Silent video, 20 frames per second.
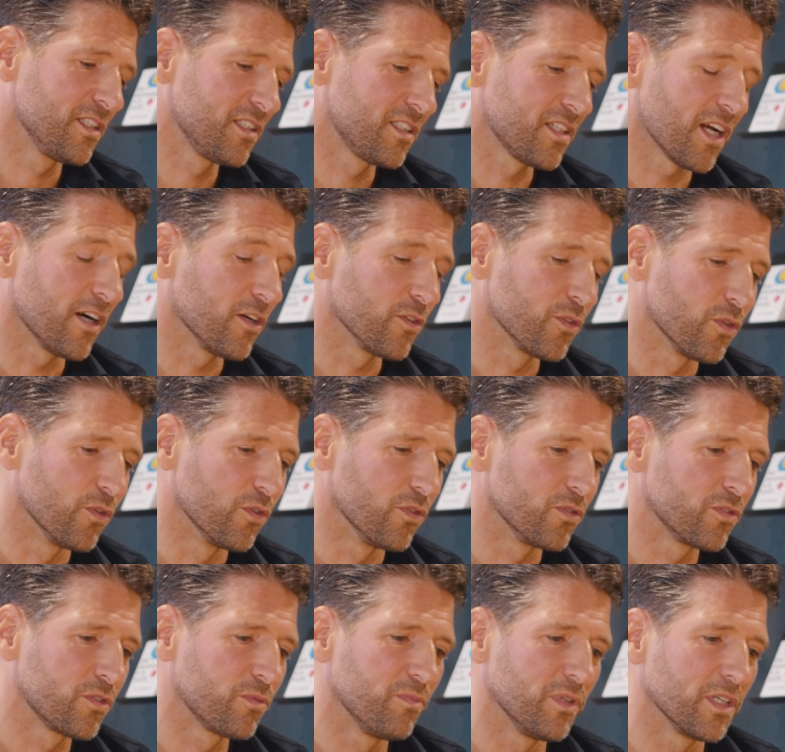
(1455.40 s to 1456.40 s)

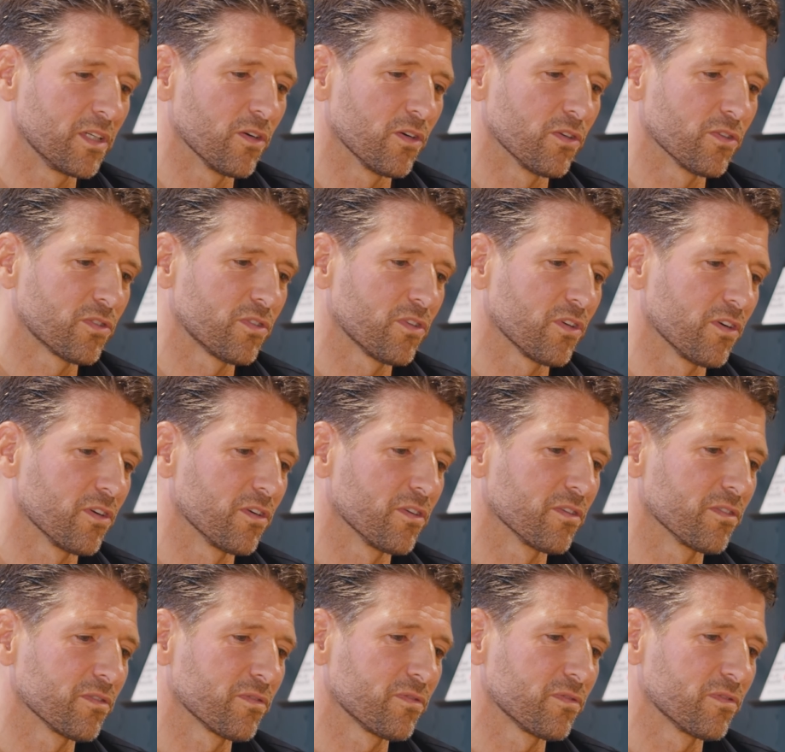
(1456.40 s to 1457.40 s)
childhood, because
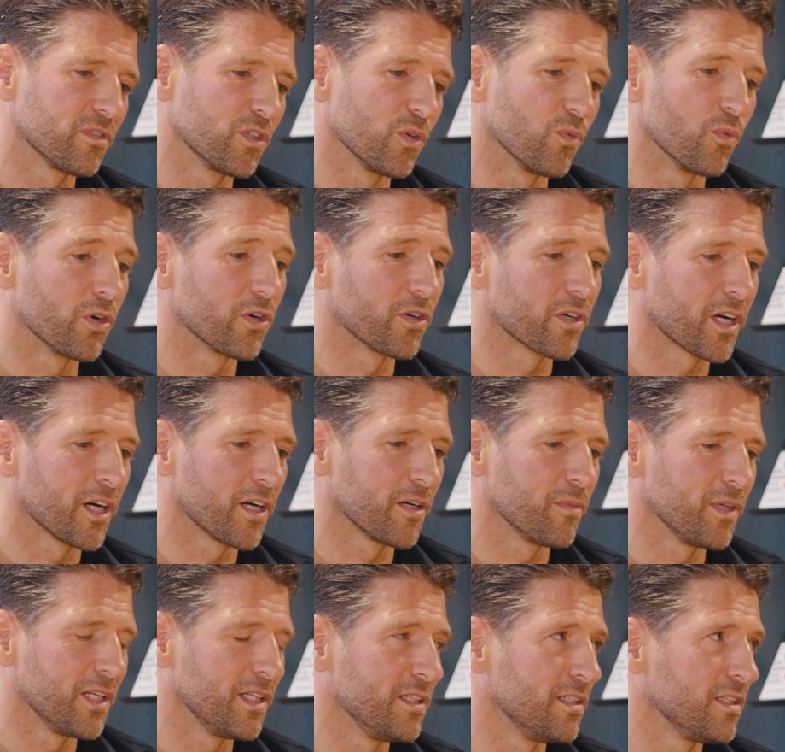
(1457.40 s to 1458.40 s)
of the work
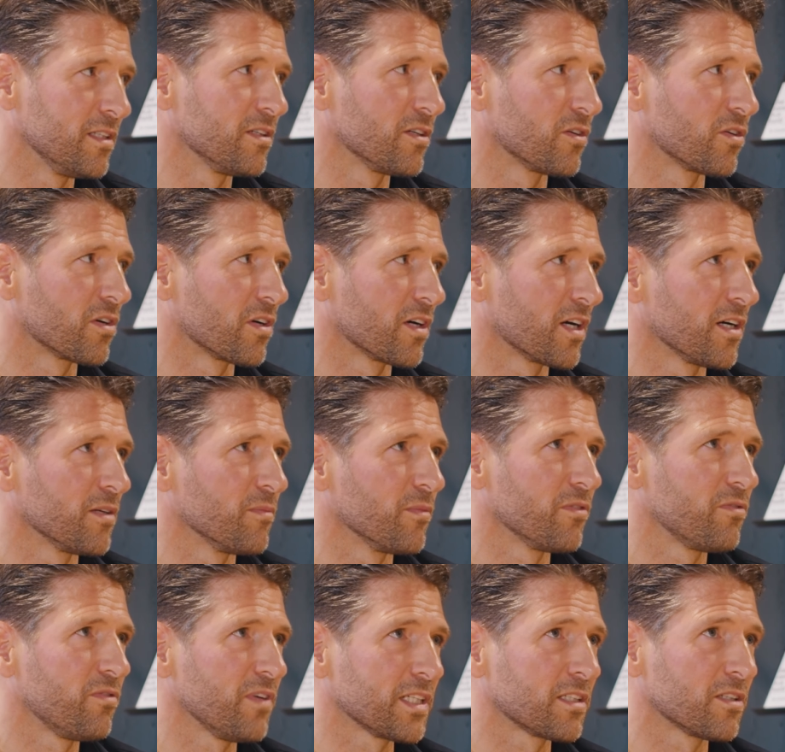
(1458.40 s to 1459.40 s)
I'm in, or I'm
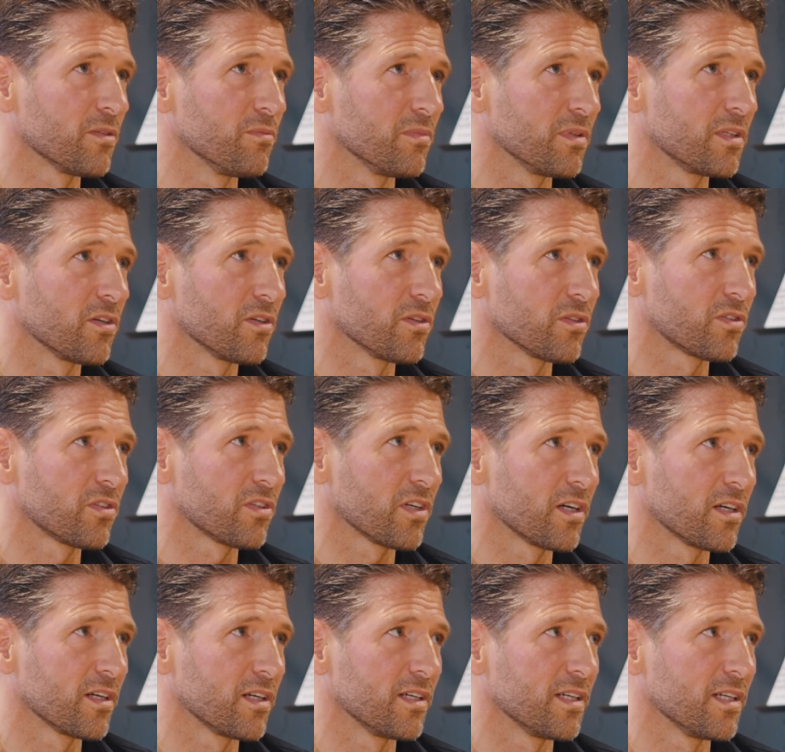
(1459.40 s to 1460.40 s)
a victim because
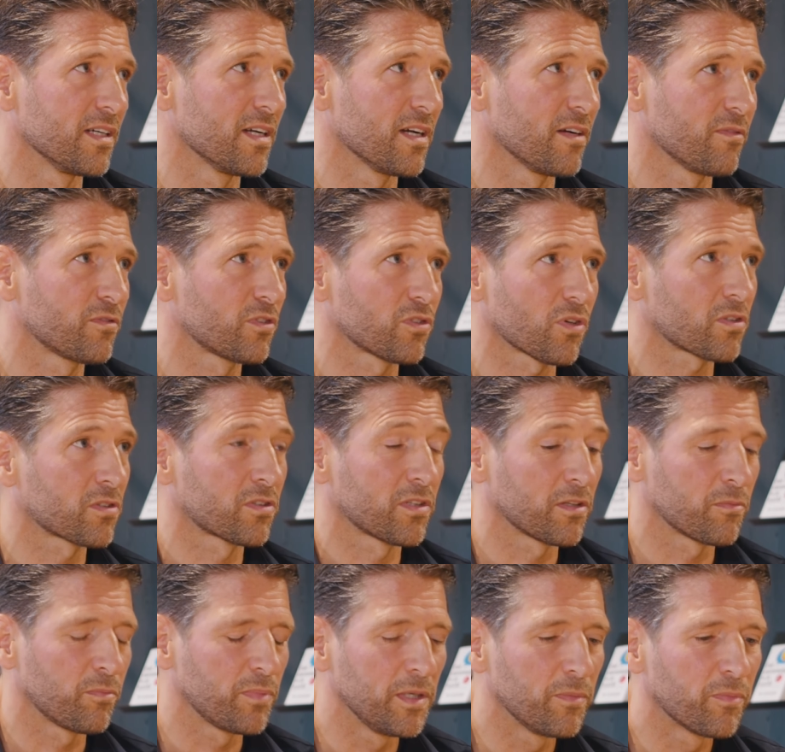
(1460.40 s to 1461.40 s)
I have
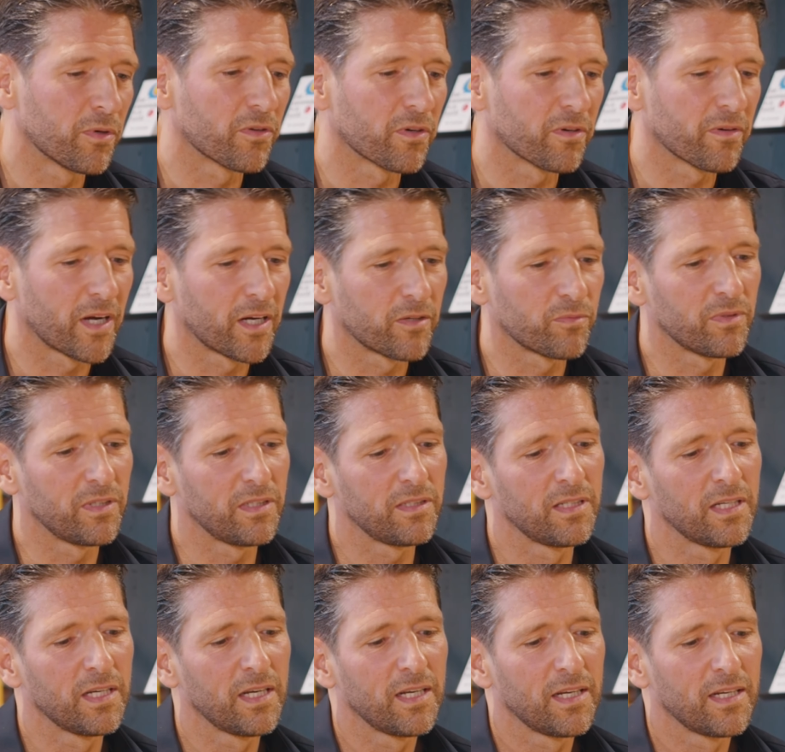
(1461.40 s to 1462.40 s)
toxic people around
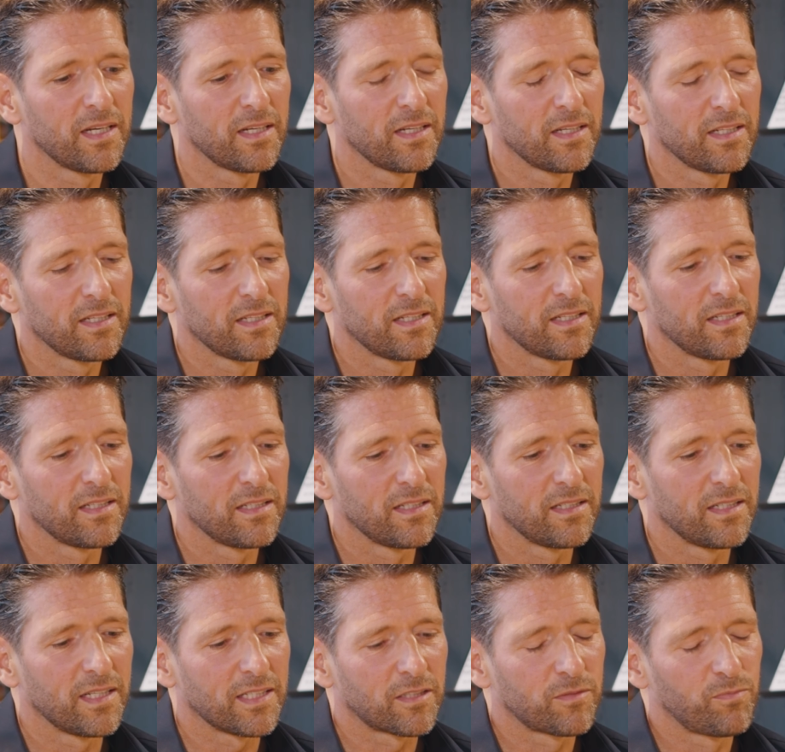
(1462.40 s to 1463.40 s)
me.
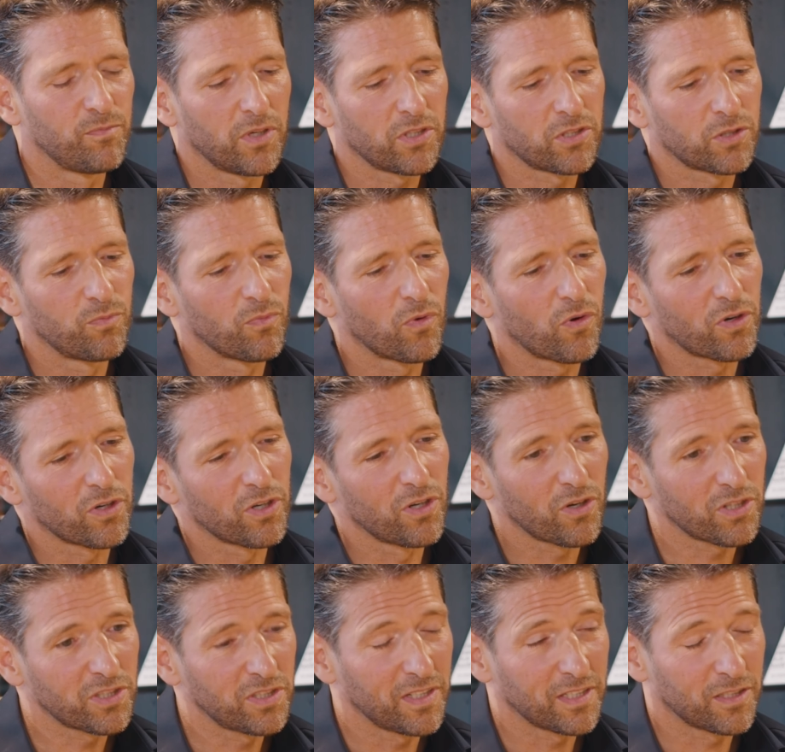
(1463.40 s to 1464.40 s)
That's much more
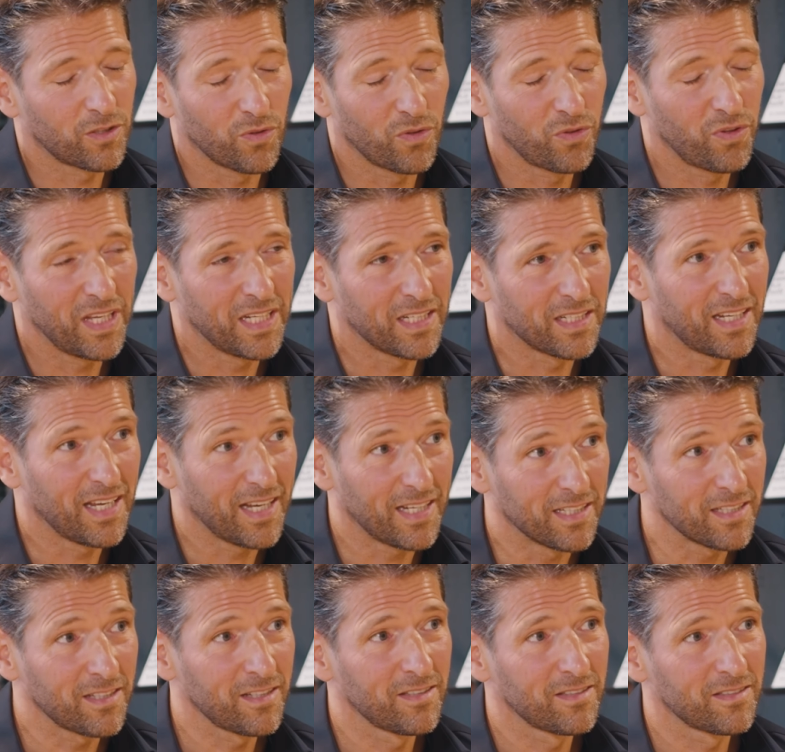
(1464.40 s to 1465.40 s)
logic to think
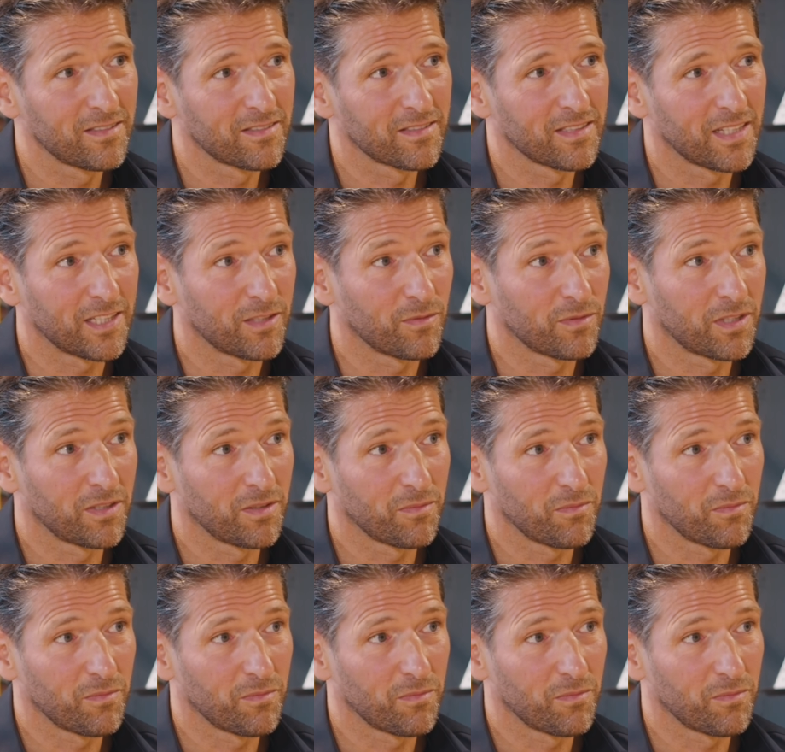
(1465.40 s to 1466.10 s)
that, and